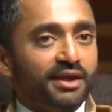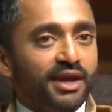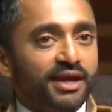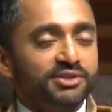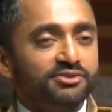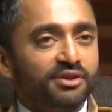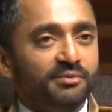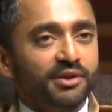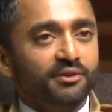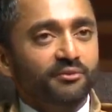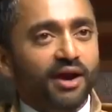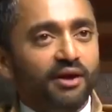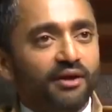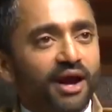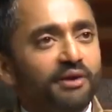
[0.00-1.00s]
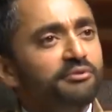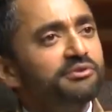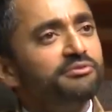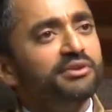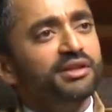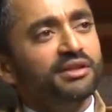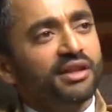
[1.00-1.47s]
And so I'm like, wow, I would
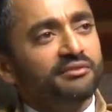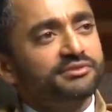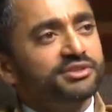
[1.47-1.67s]
really love